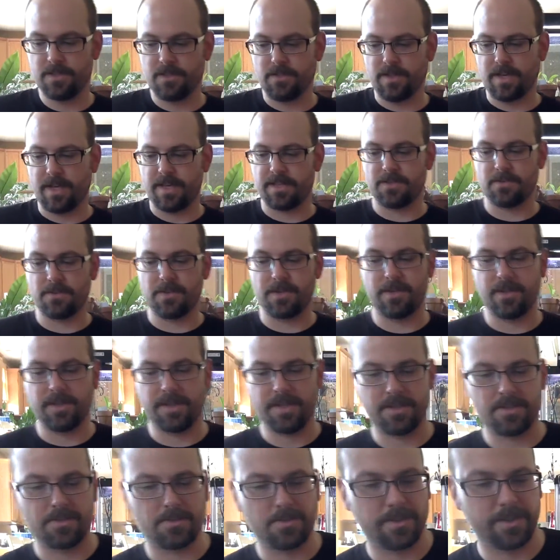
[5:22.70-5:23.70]
that's where it
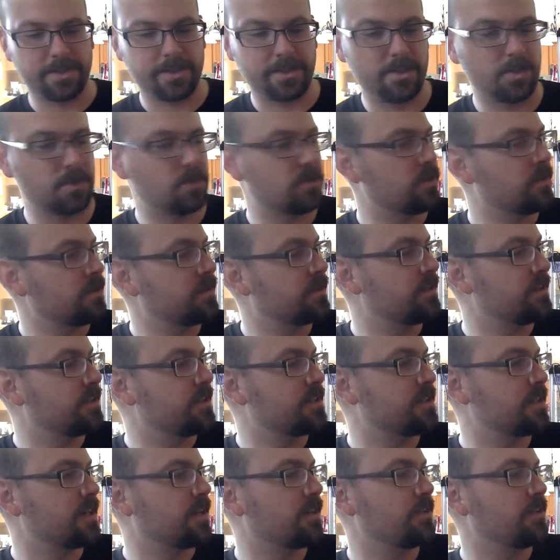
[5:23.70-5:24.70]
gets really cool, is
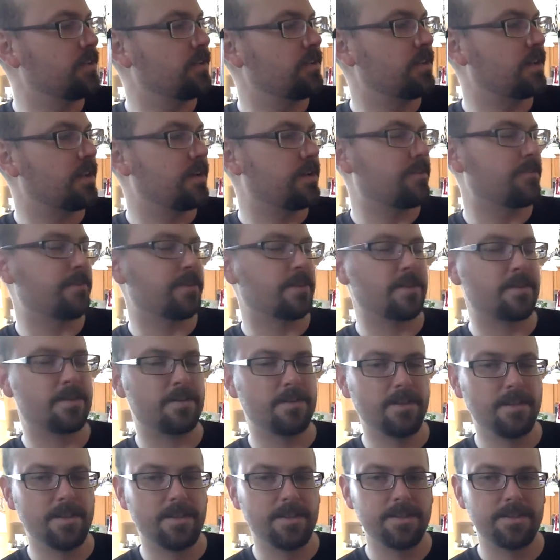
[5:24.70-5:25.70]
now you have
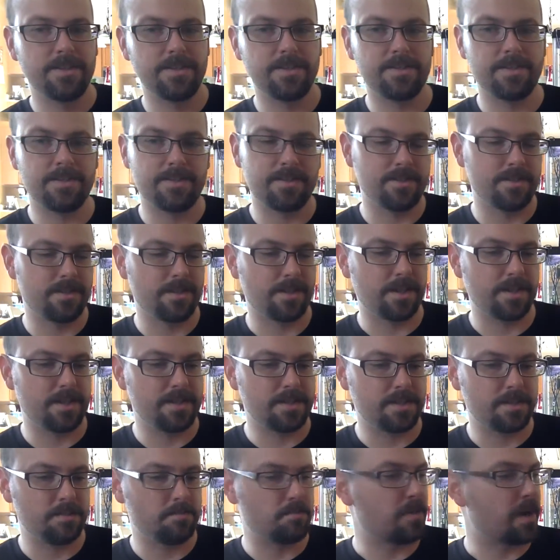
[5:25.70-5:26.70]
this
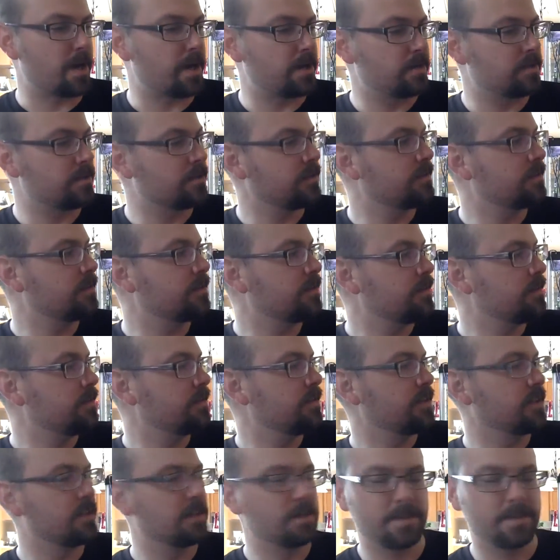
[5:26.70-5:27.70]
nice minor
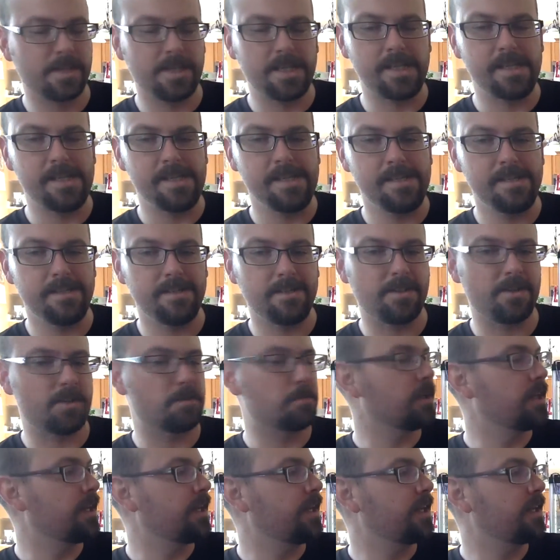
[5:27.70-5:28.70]
key that you're
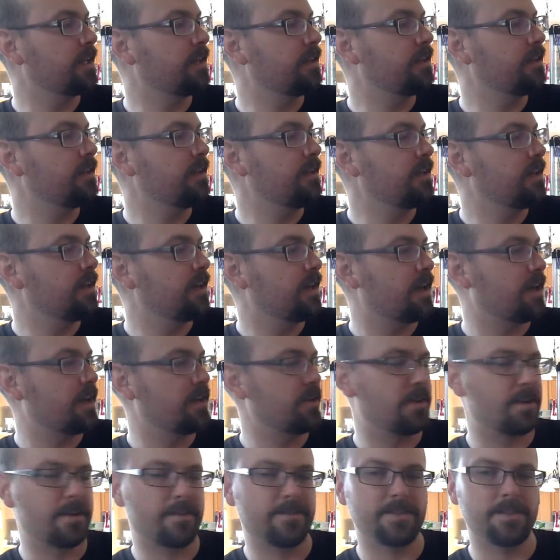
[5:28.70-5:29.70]
playing in, and
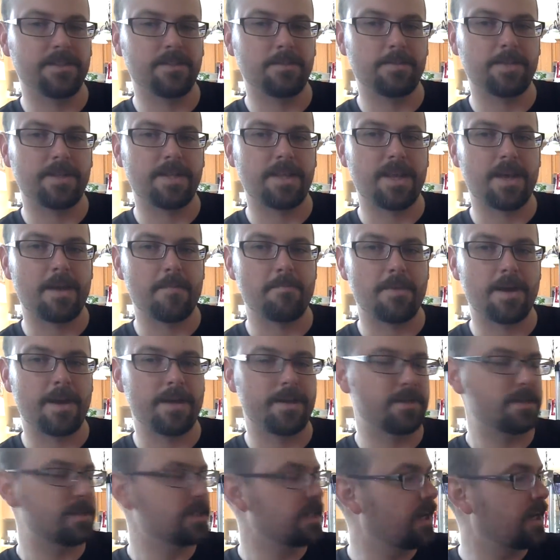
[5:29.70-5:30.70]
you have a little bit of that
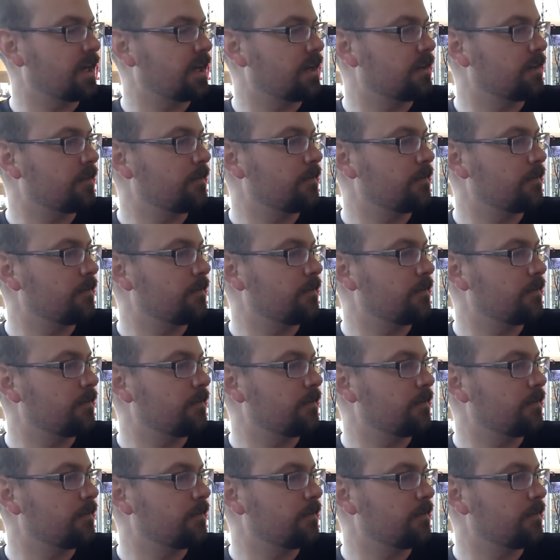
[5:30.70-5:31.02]
minor scale.